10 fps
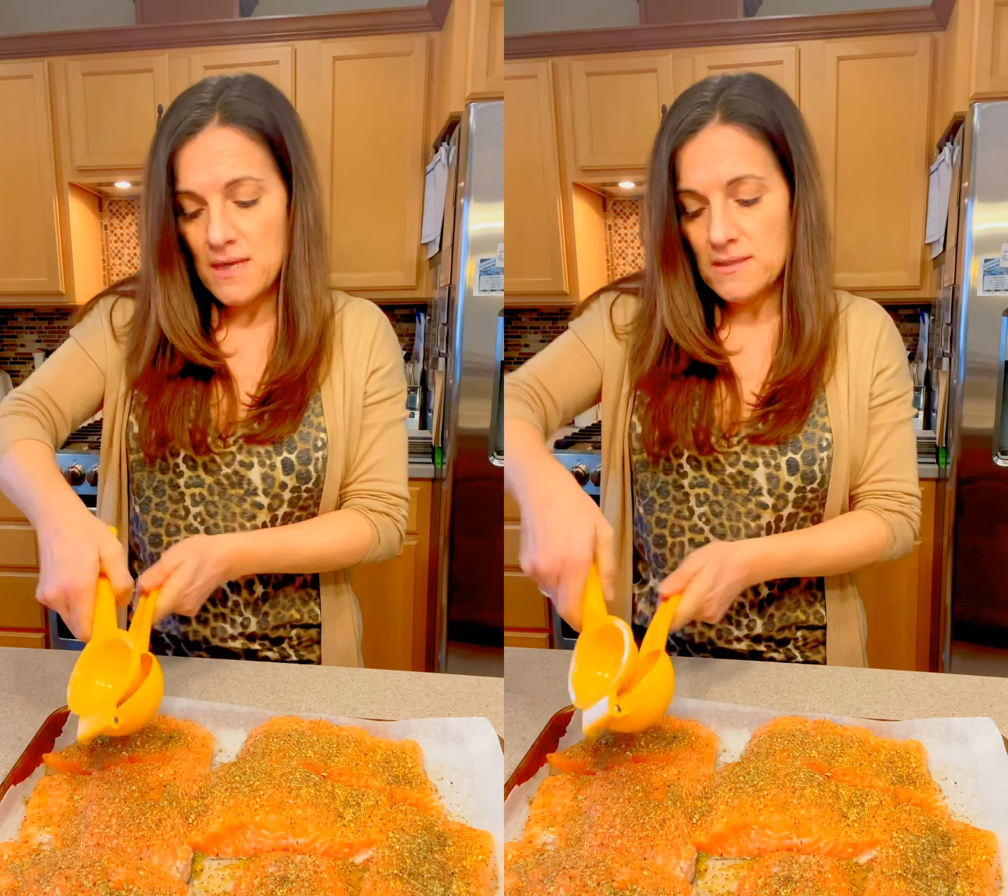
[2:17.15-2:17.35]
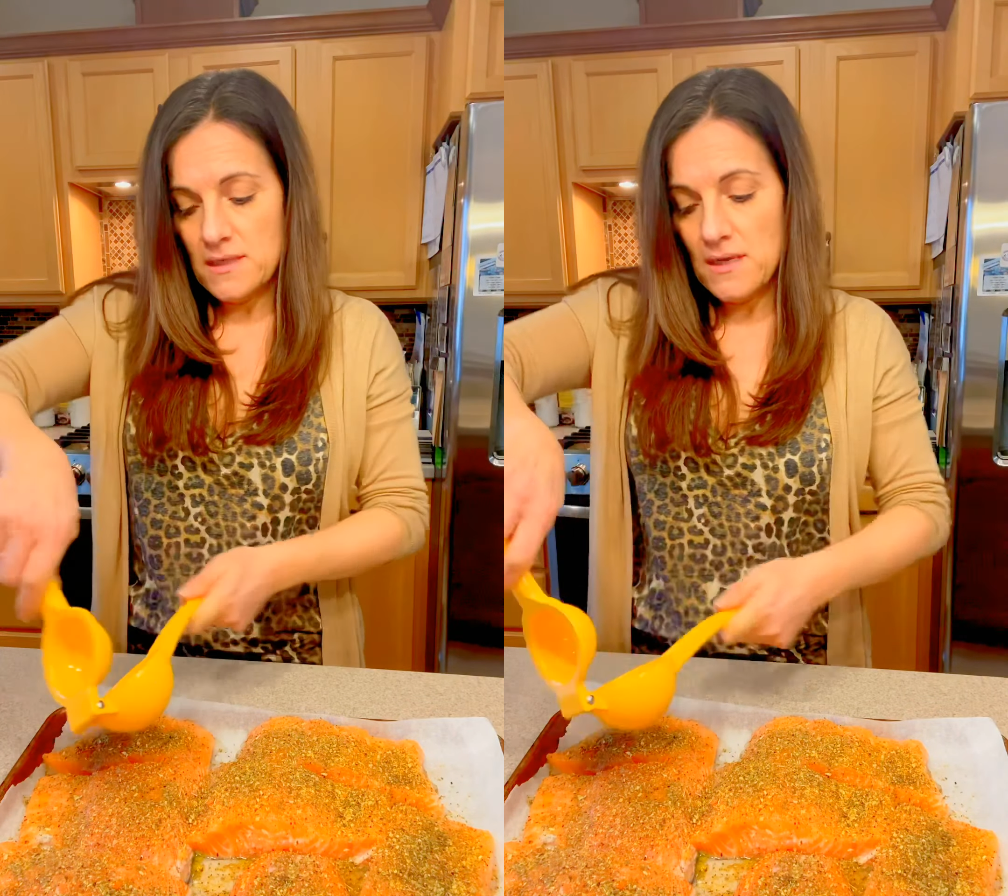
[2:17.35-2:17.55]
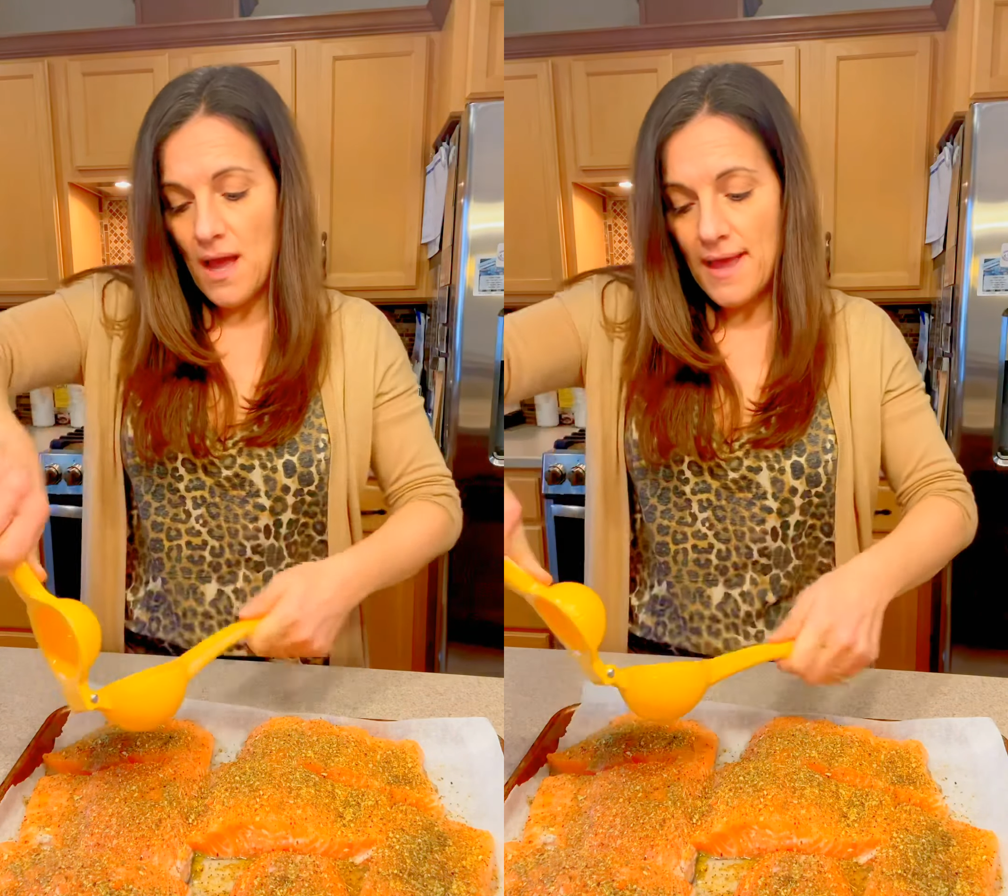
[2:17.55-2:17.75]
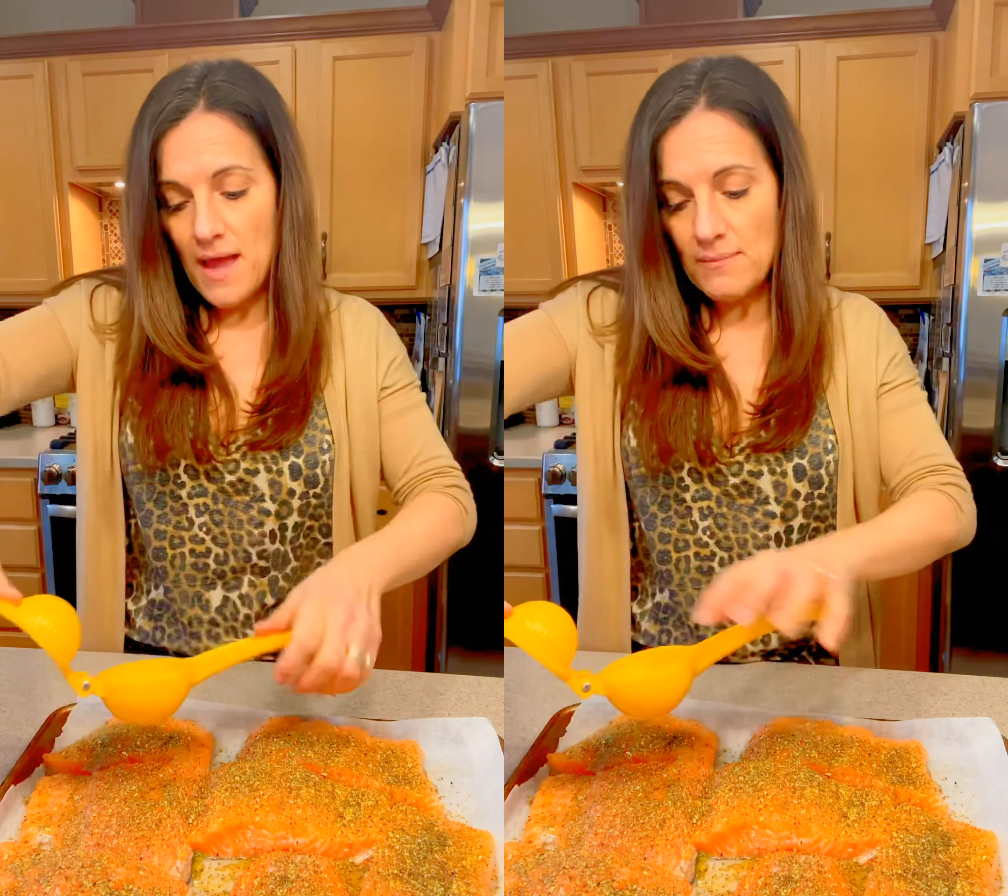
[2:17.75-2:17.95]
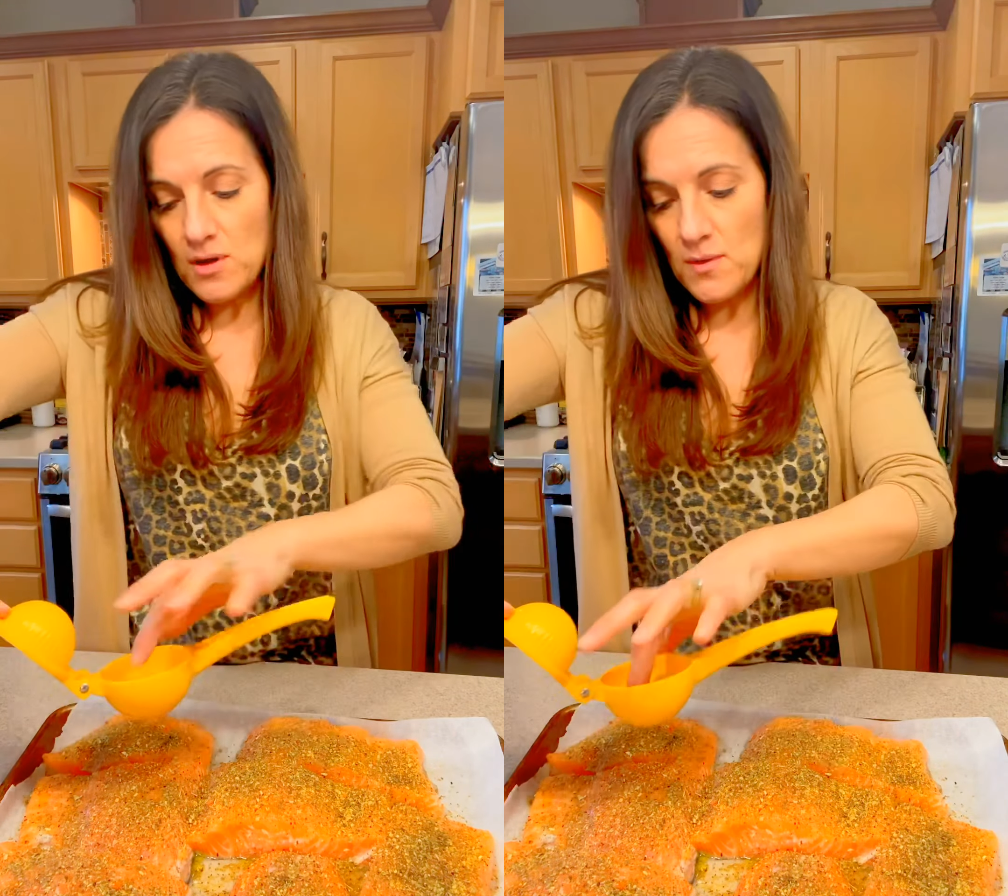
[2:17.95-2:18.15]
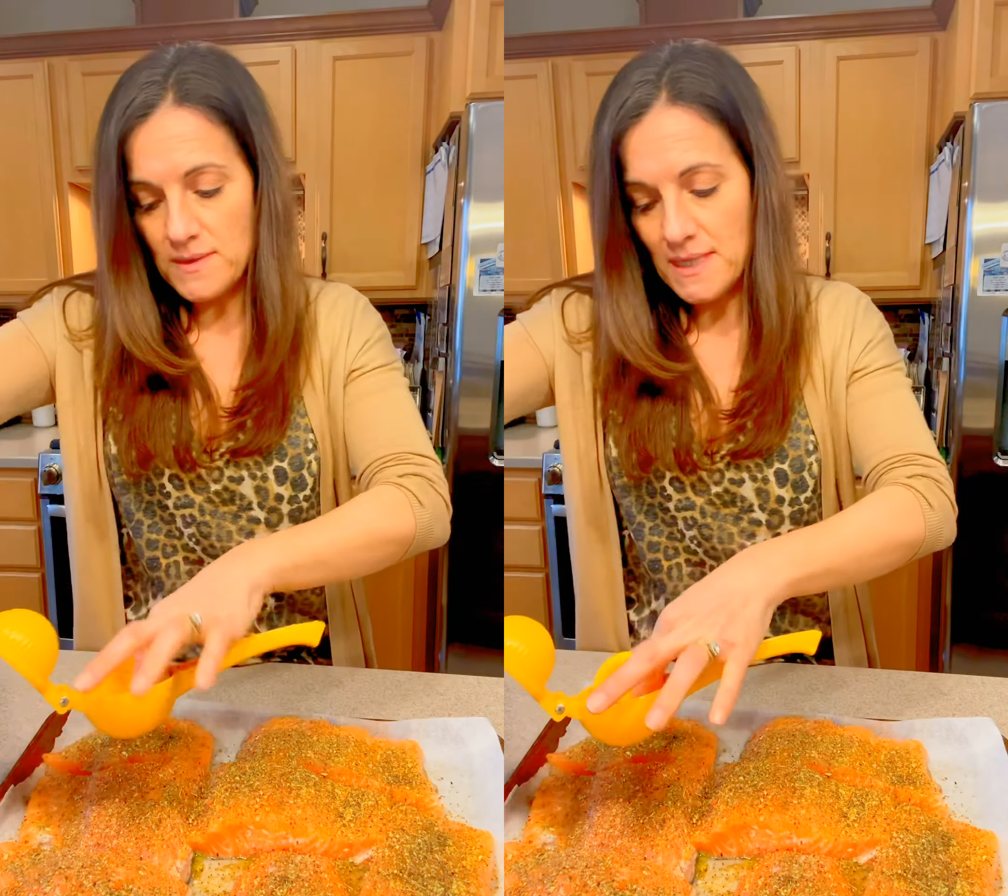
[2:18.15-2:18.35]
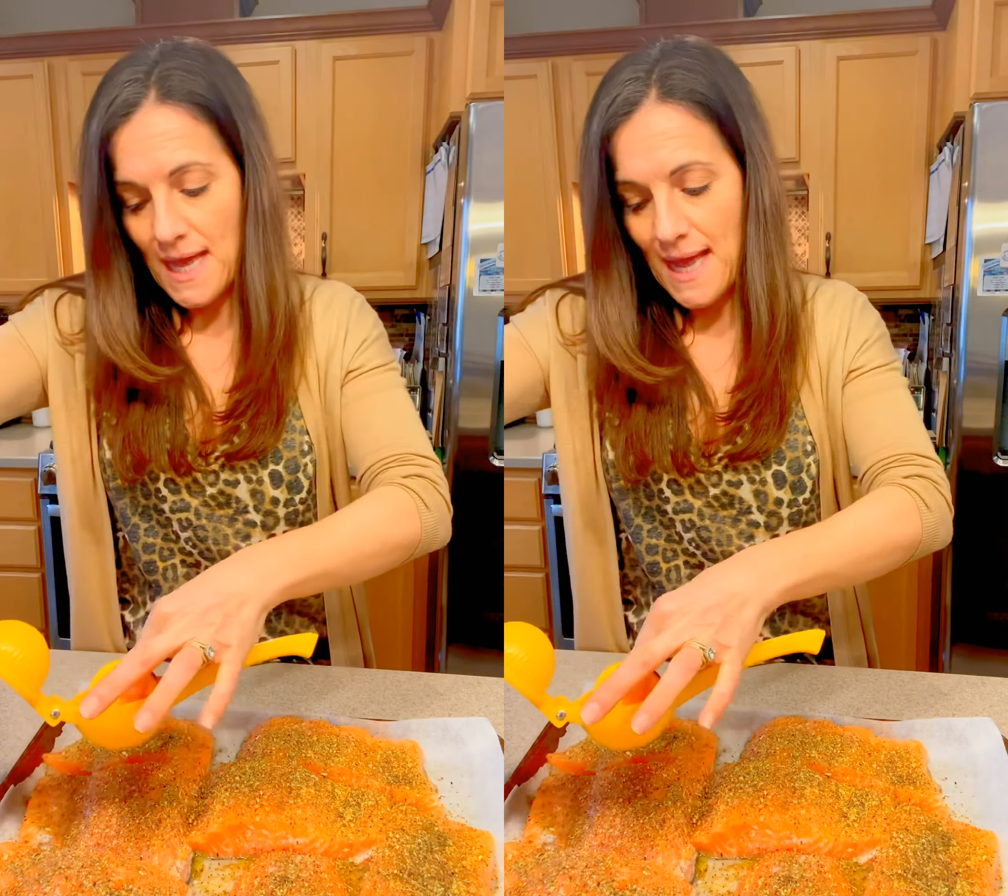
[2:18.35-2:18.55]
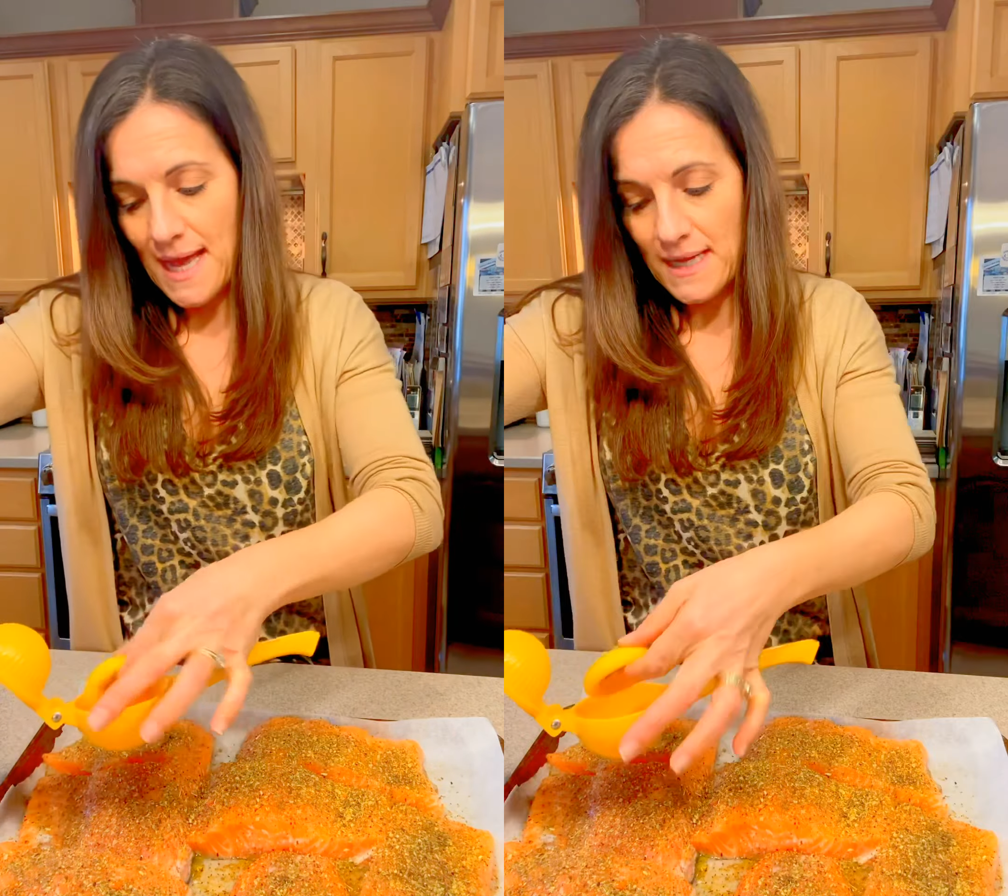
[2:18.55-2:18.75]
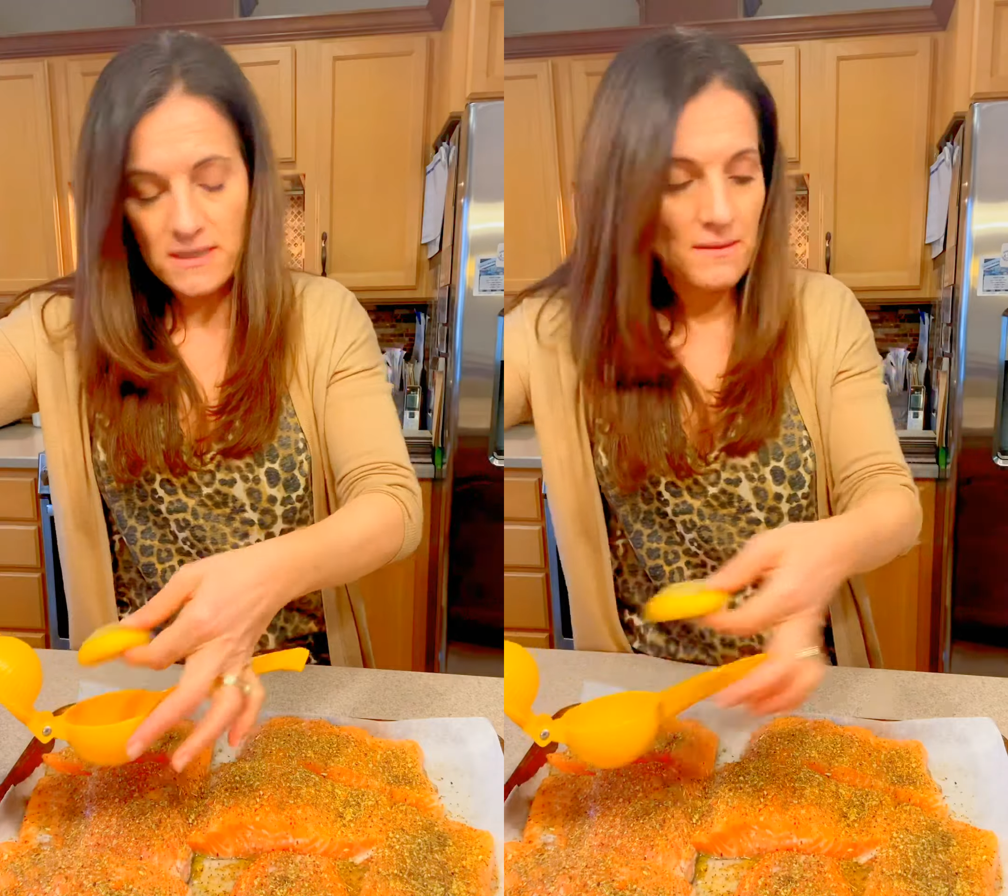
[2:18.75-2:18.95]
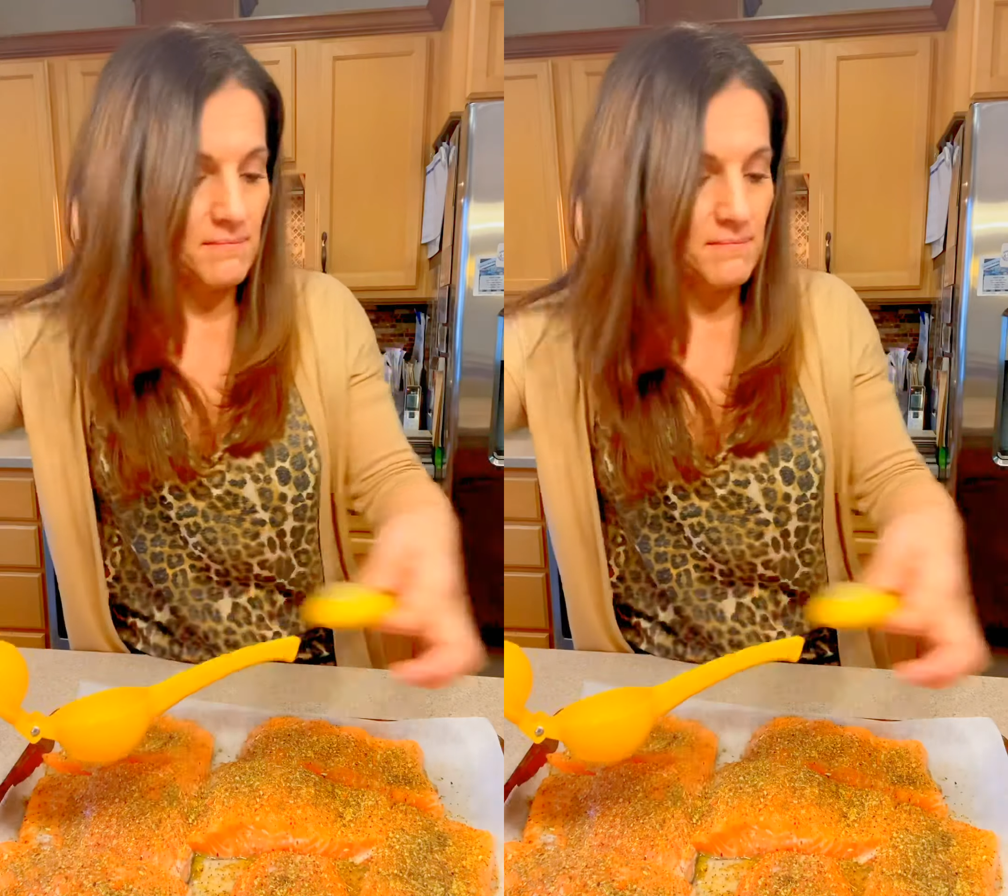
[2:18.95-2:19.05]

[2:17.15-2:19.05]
Tonight, I'm going to add